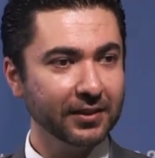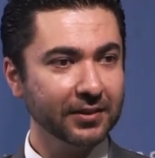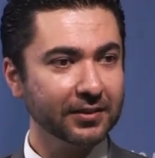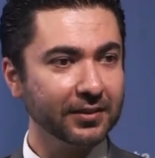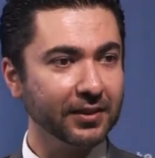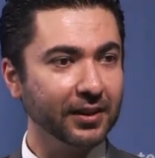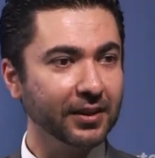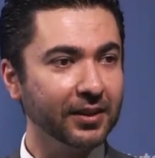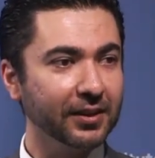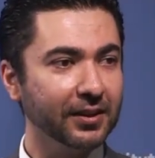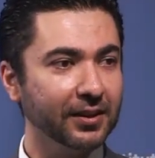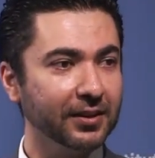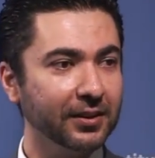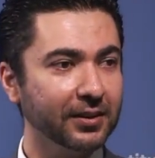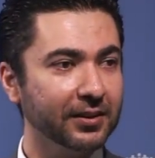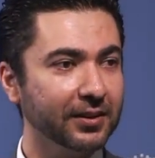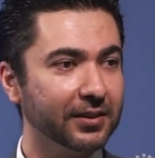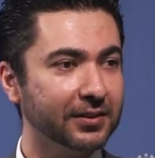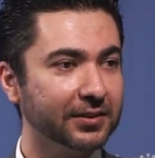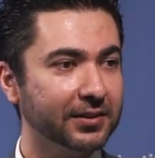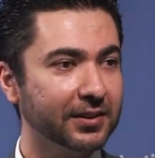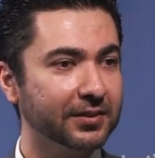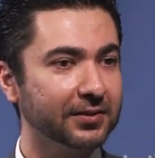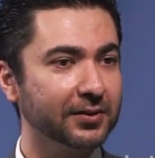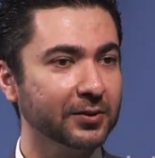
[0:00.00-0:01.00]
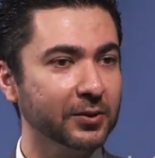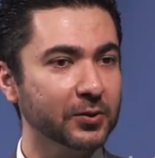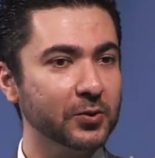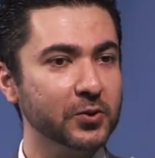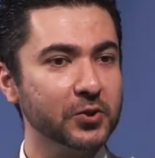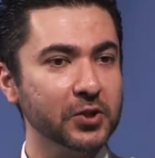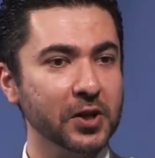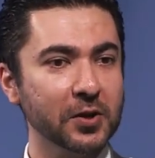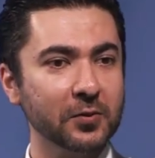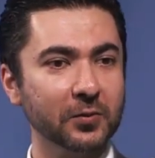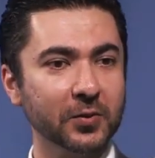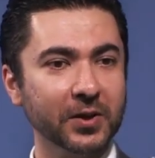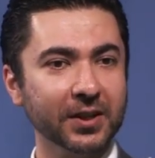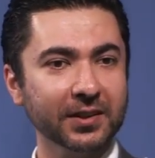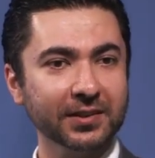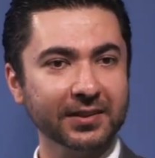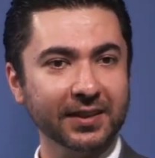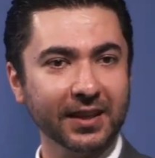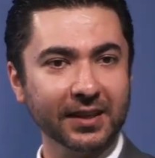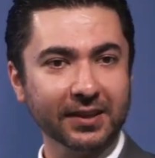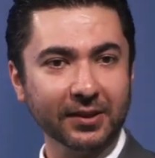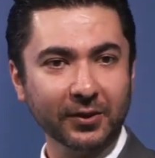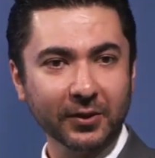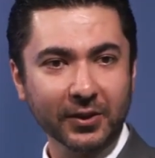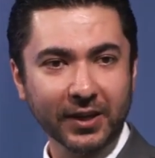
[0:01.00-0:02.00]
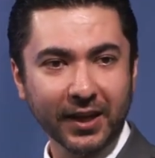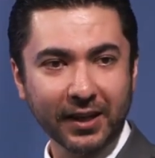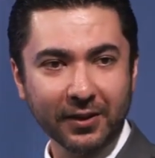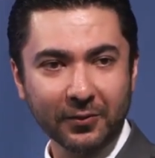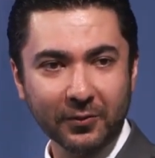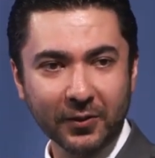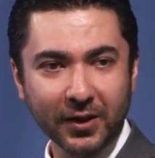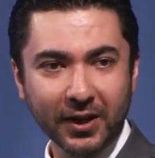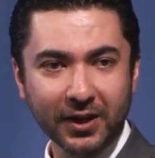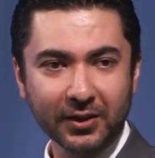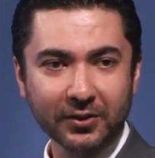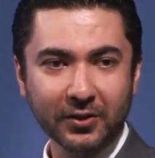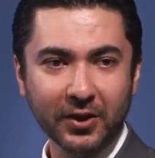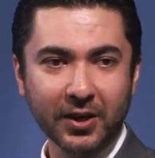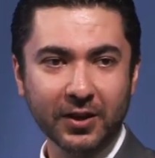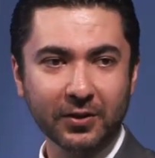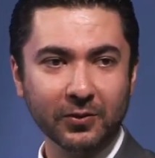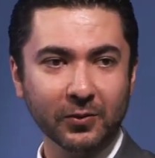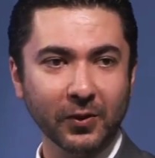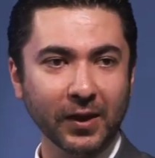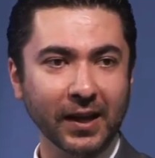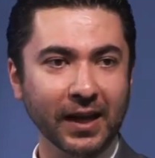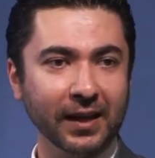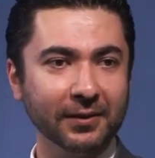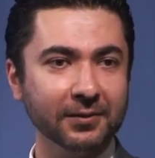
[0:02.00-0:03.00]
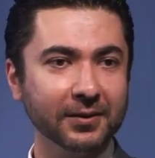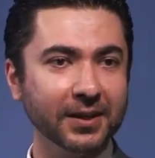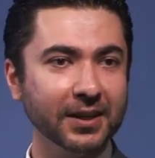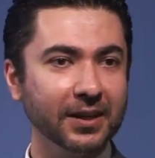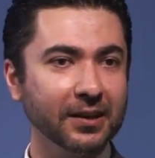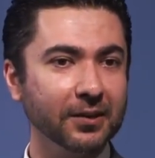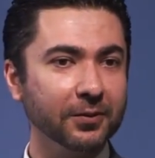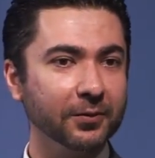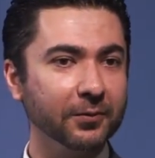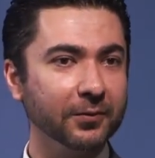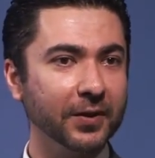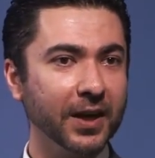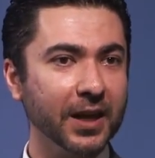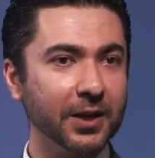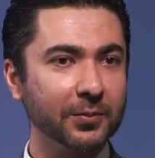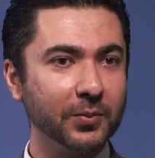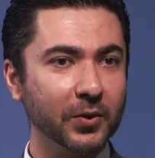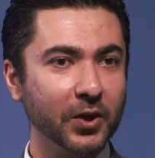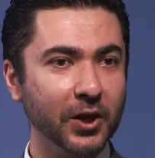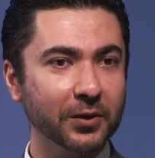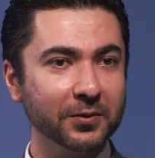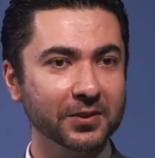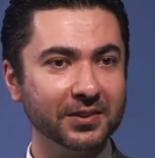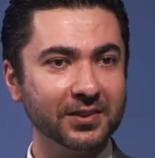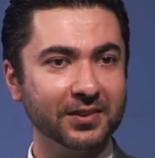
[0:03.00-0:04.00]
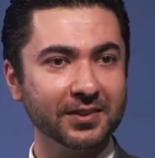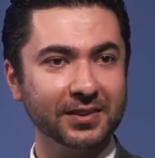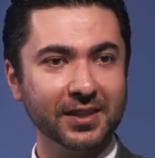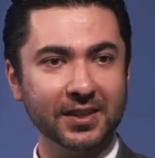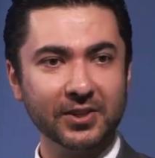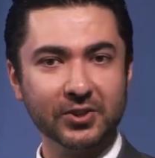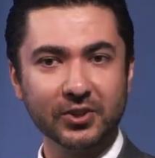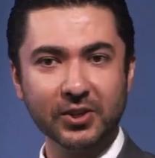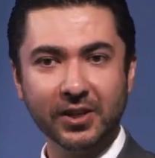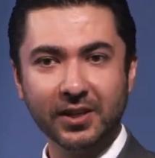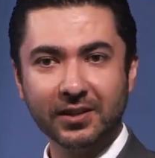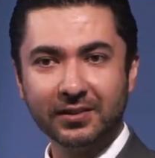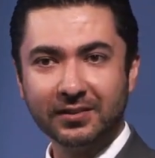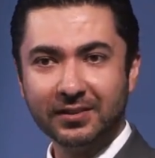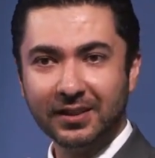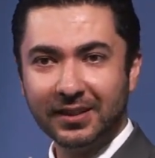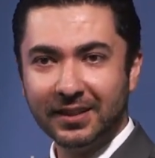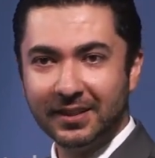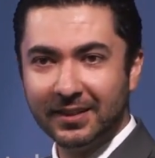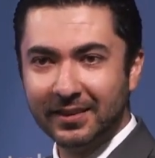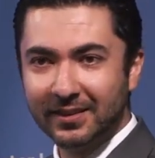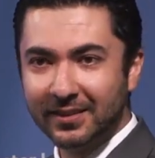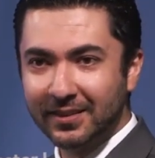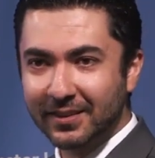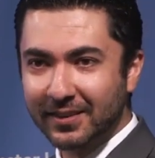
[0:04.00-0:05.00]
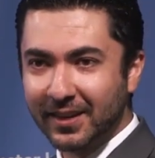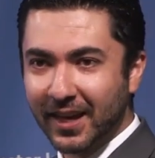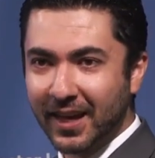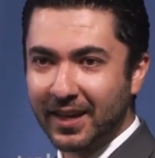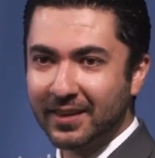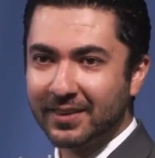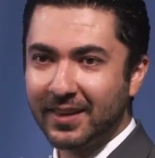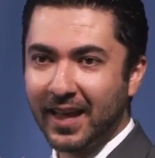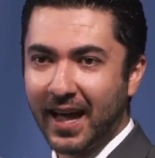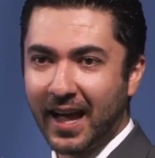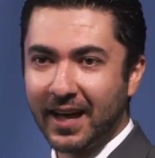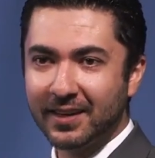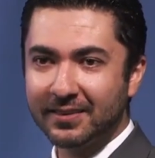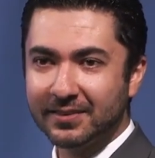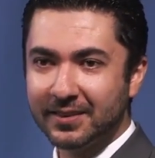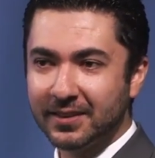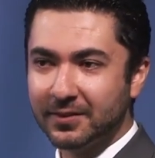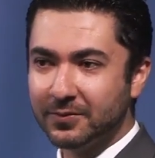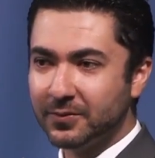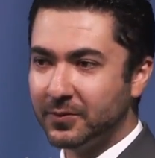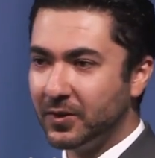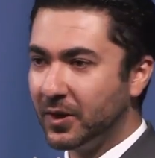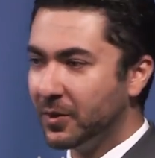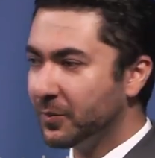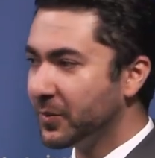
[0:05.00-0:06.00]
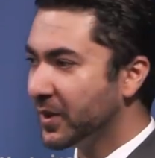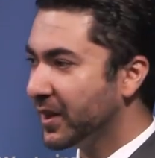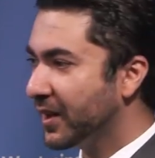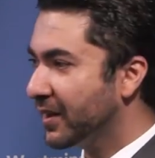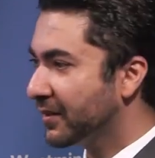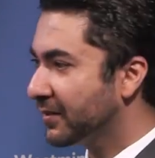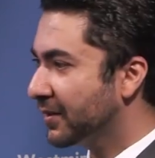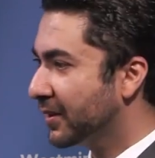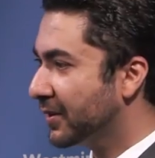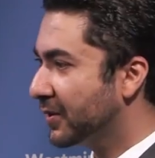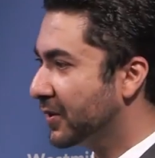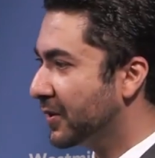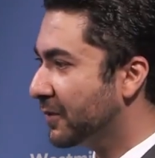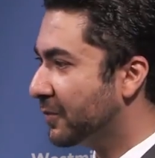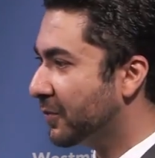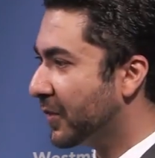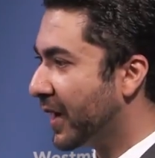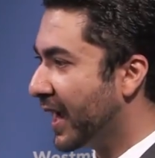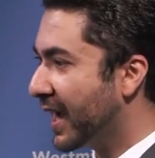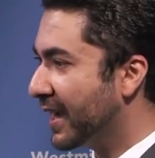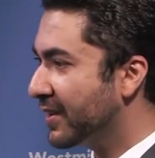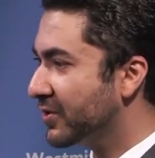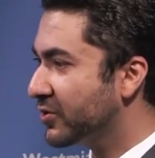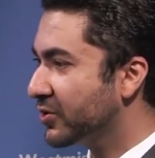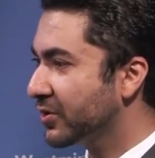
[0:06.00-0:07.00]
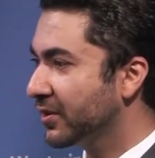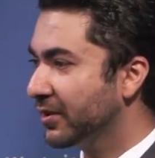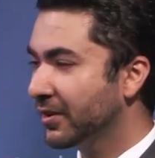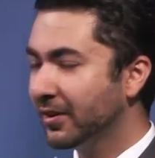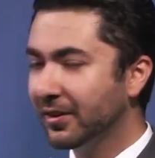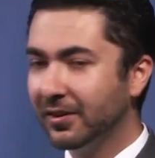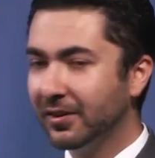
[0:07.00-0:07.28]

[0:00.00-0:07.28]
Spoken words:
So the solution was that, okay, we are going to have a fake privatization, take the asset from the executive branch,